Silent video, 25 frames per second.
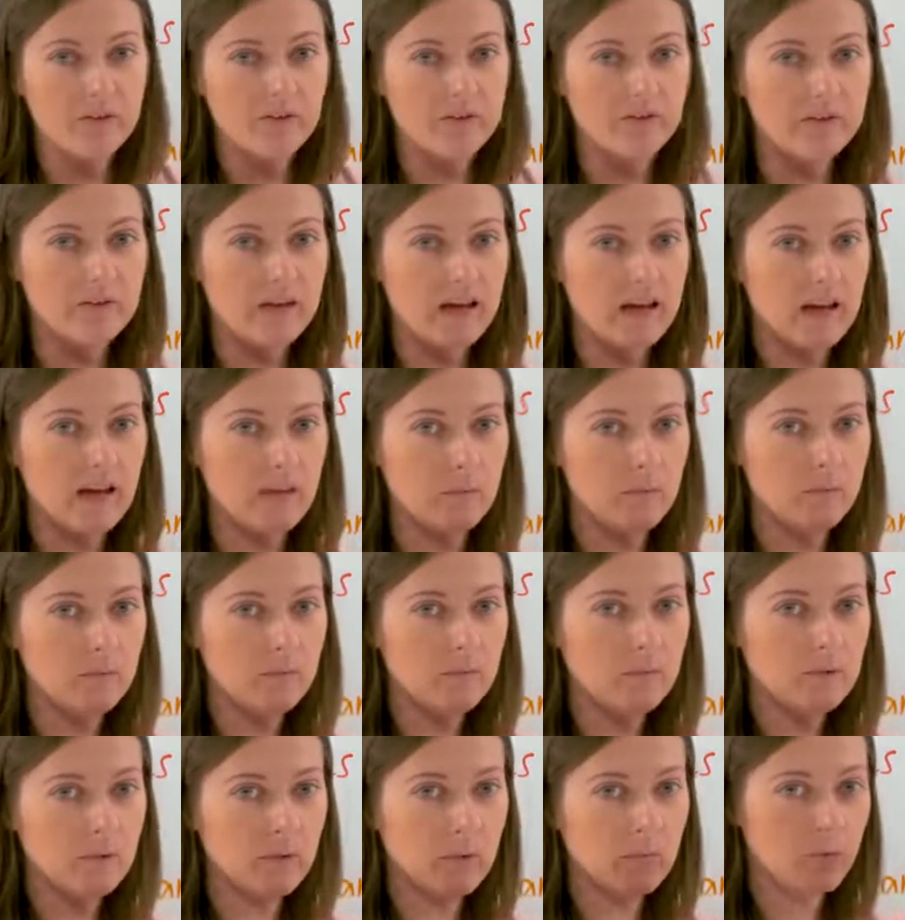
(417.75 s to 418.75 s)
the
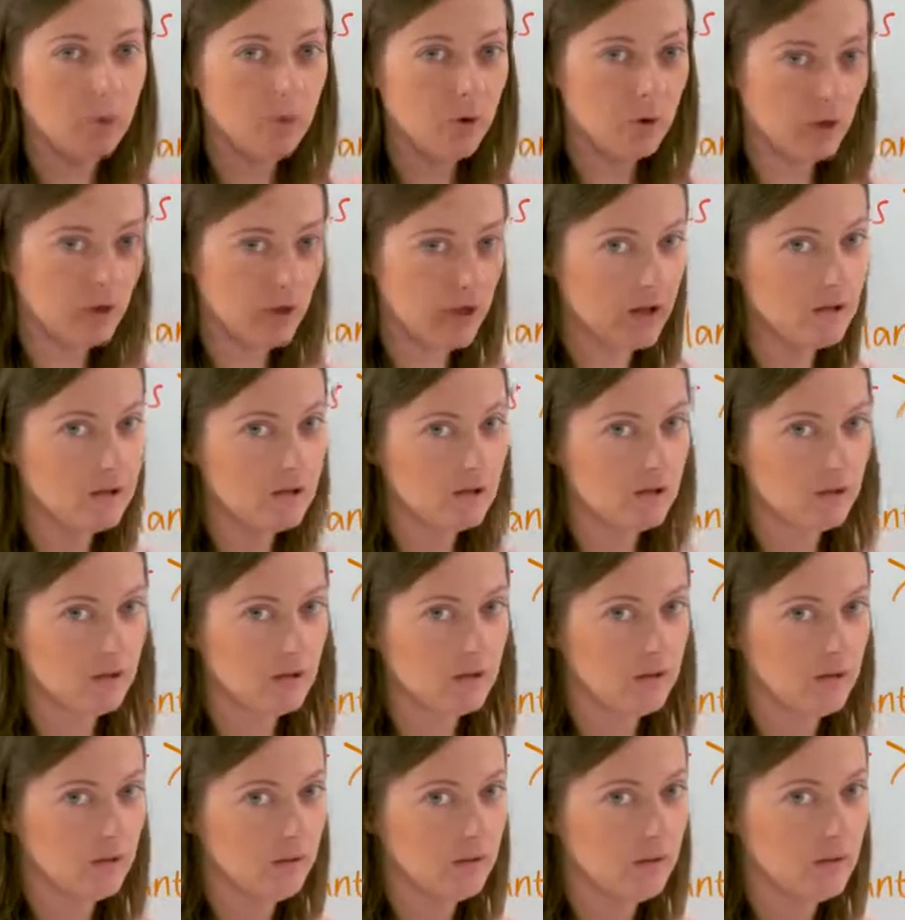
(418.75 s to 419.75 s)
same monarch
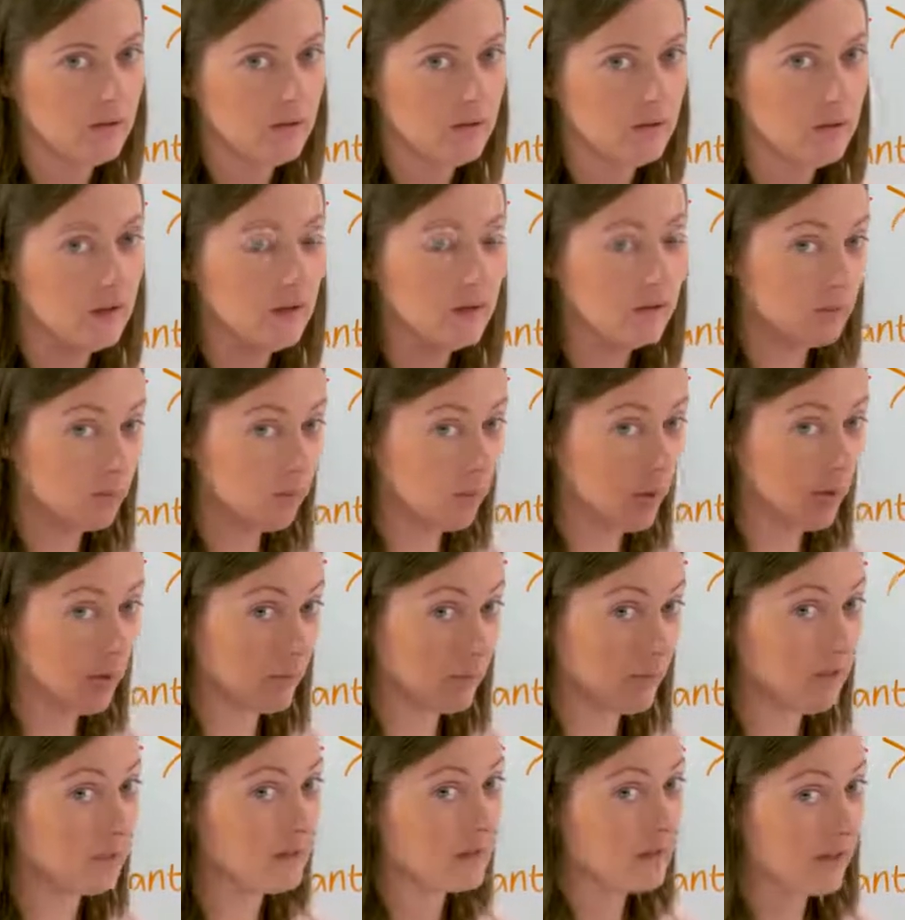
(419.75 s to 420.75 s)
at the
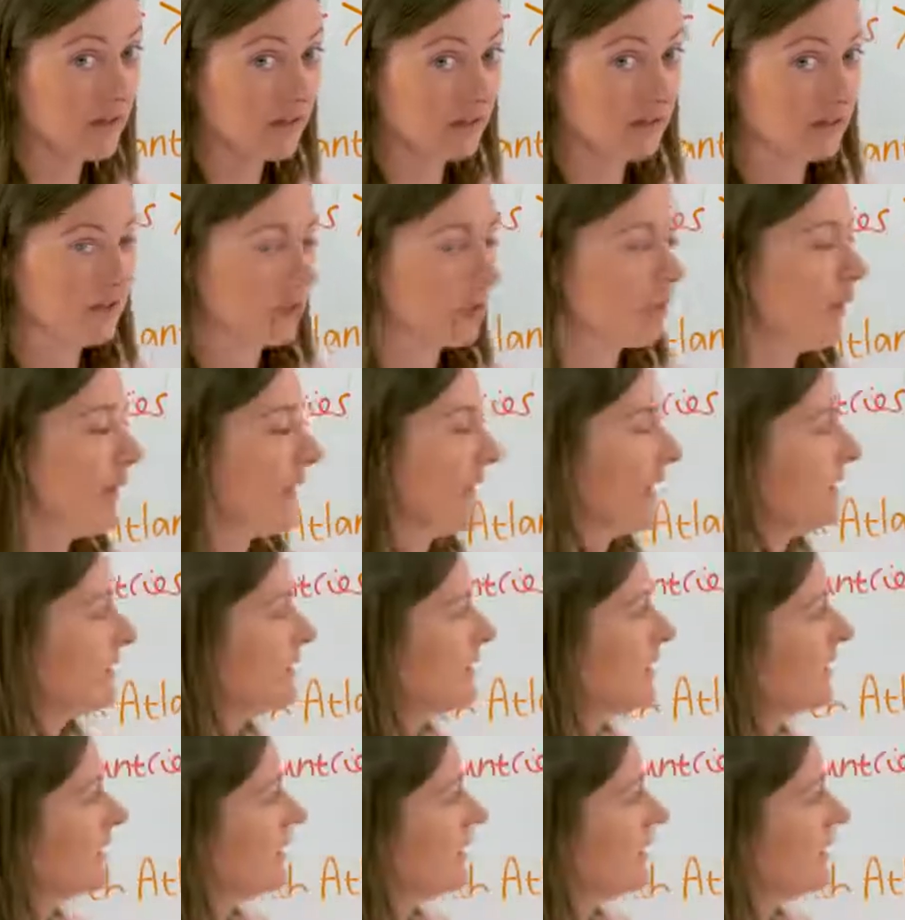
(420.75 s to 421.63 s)
moment, that's the Queen.